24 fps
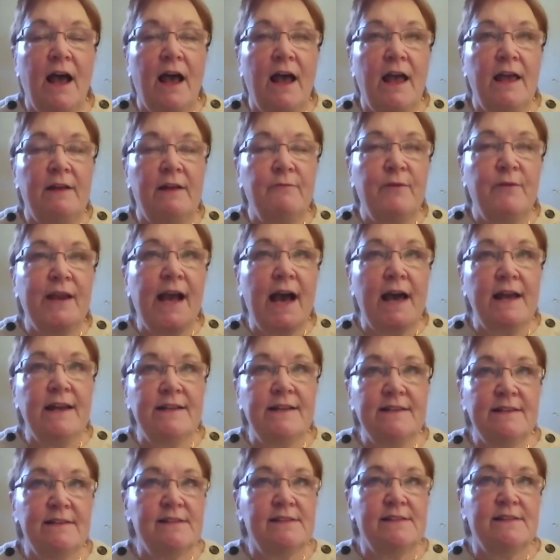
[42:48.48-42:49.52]
and we got
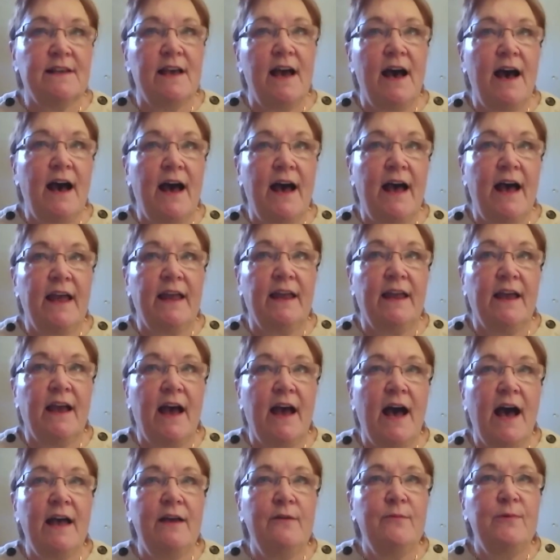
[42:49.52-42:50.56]
into the sky,
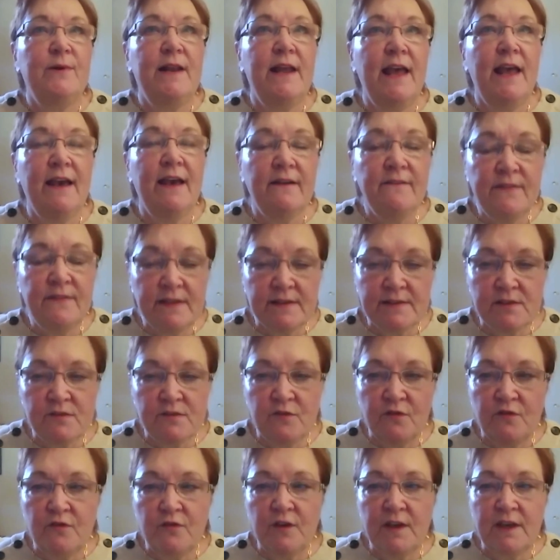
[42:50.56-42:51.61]
I would have this
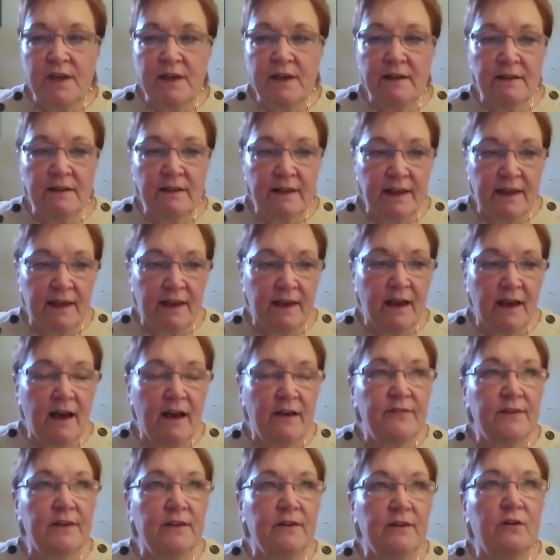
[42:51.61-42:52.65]
feeling
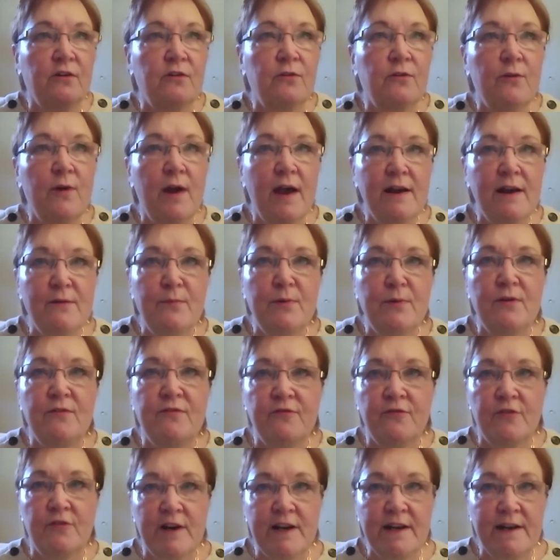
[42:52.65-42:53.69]
of incredible
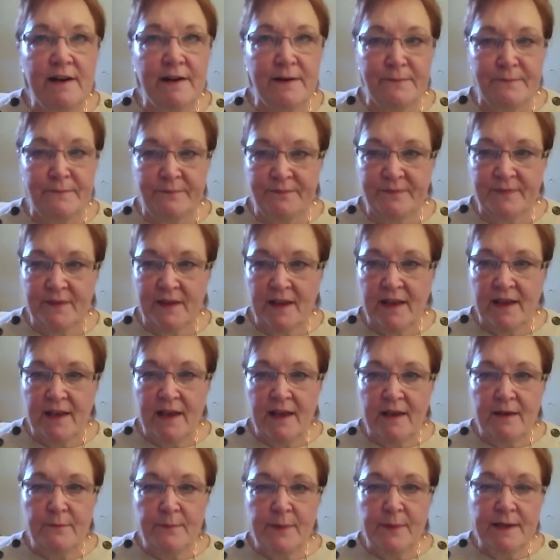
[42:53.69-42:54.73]
freedom
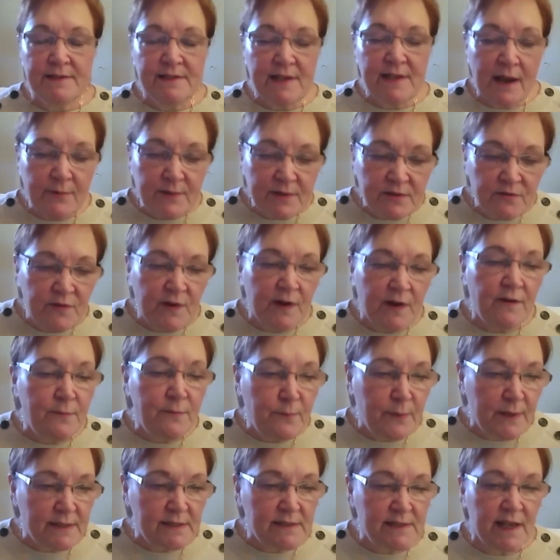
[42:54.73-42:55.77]
because I was very
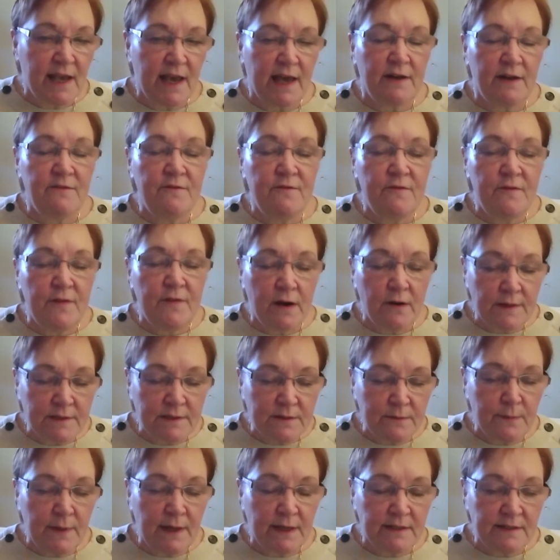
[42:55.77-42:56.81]
busy. I had a very
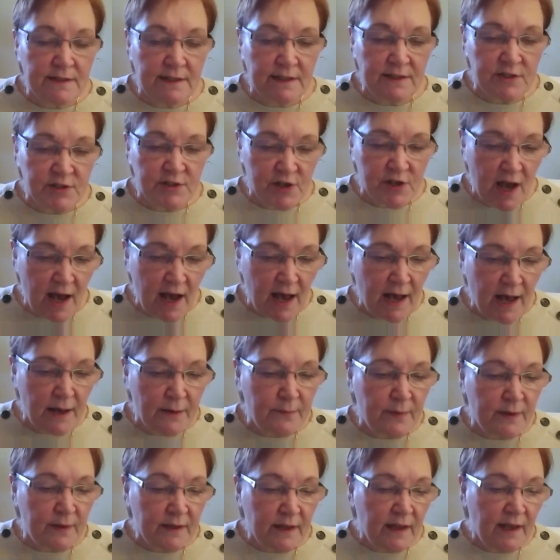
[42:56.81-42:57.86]
demanding
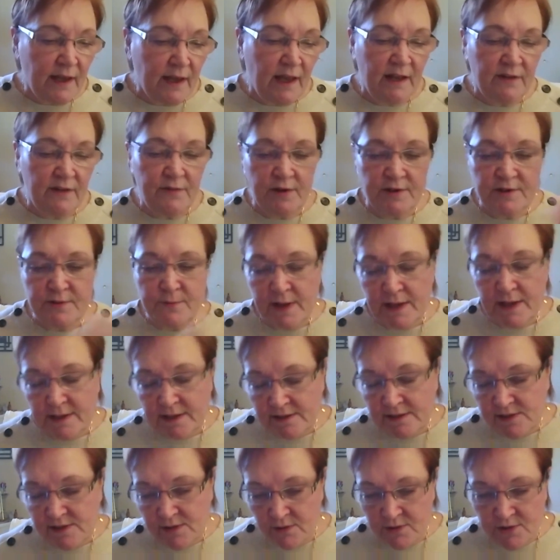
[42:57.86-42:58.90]
job, had a very
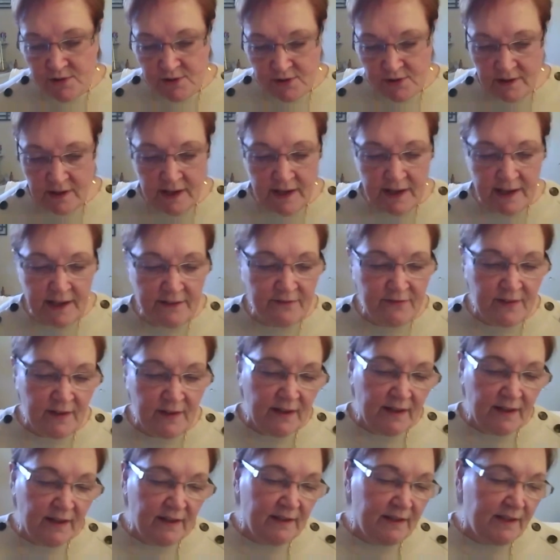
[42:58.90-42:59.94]
demanding social life.
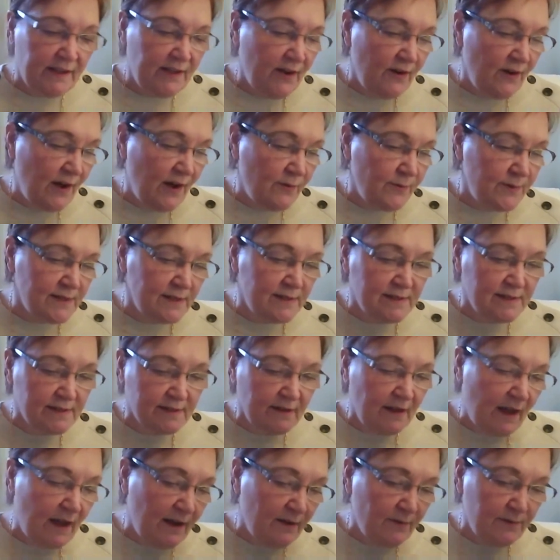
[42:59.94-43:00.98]
You know, I
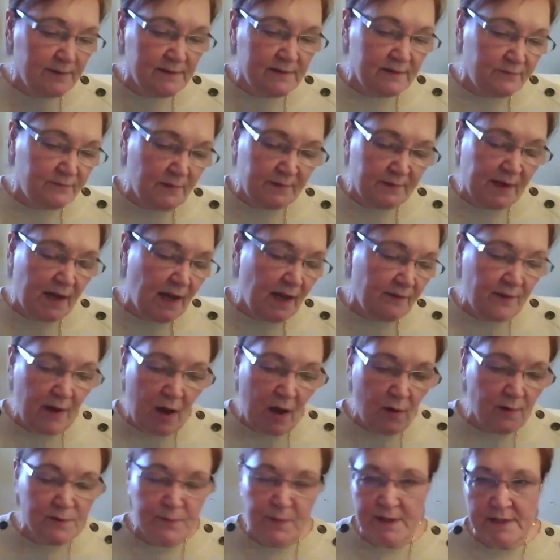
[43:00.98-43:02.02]
was kind of
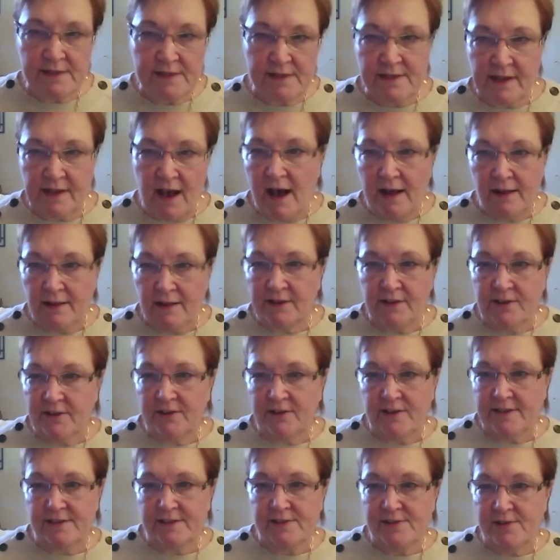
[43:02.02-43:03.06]
always been a scholar.
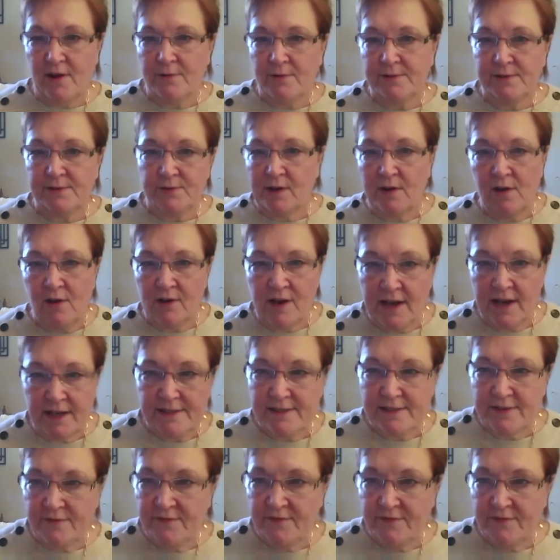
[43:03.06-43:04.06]
And so I was doing all kinds of